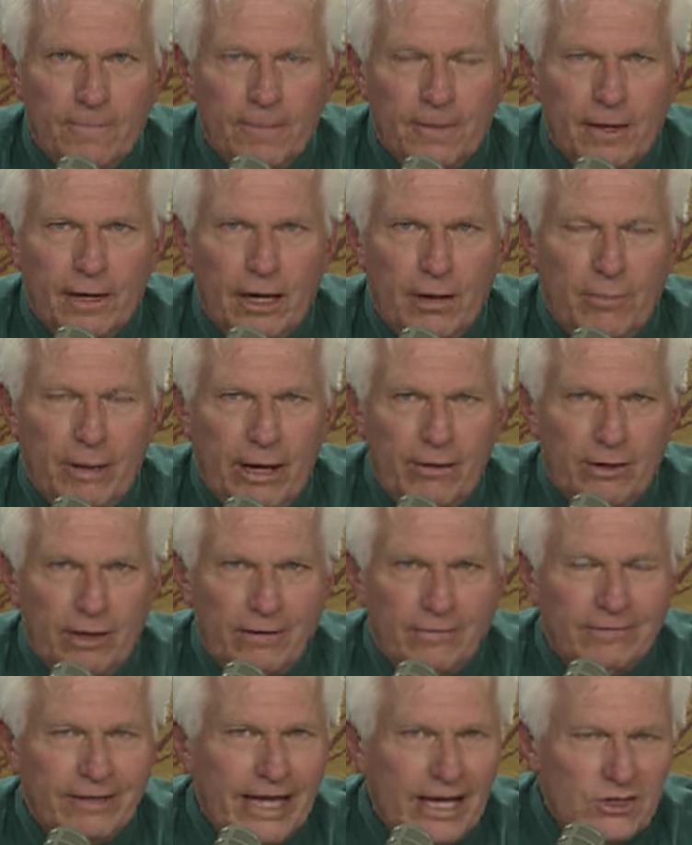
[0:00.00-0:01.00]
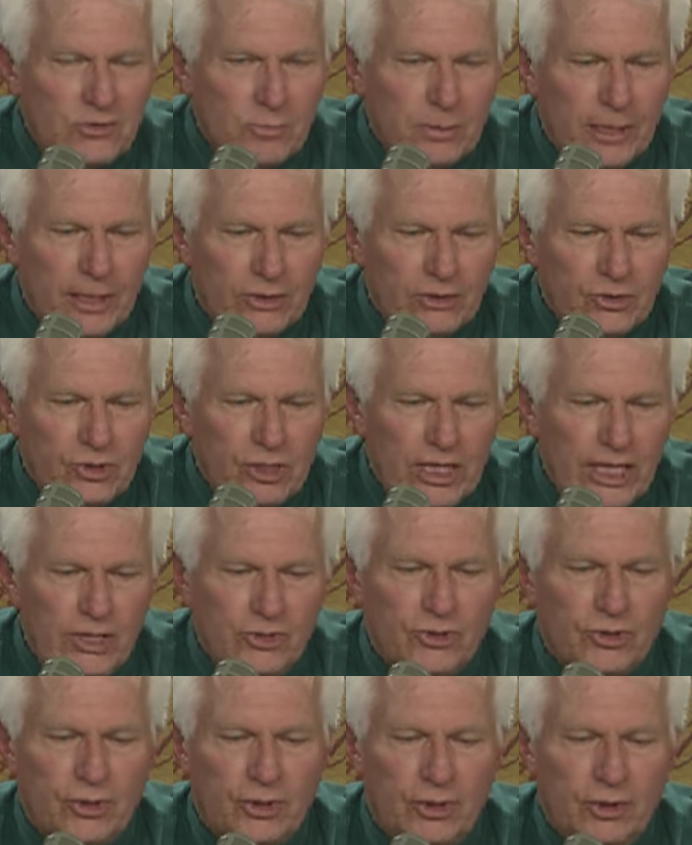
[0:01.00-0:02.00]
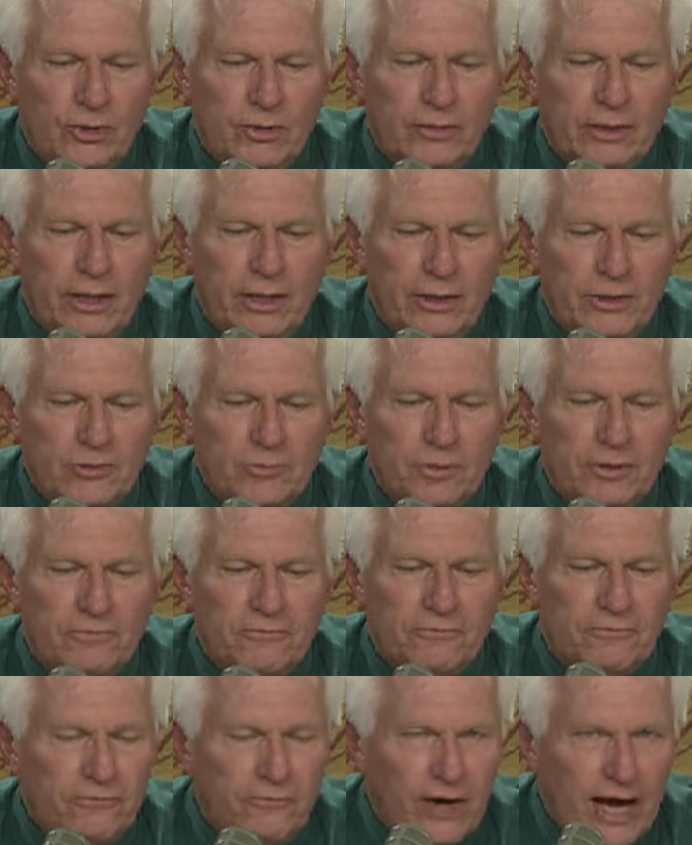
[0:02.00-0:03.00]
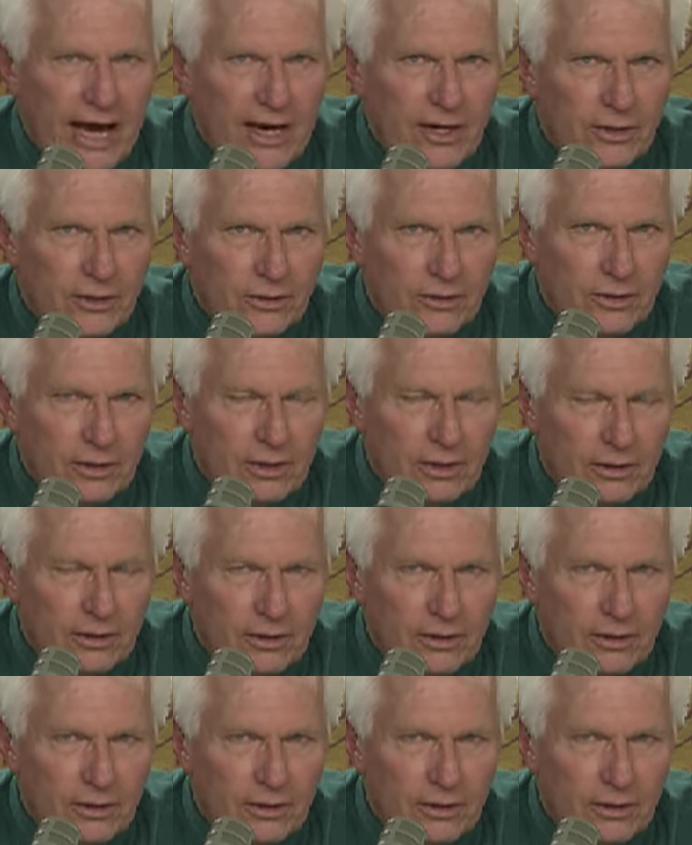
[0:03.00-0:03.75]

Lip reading: about a lesbian teacher that has been fired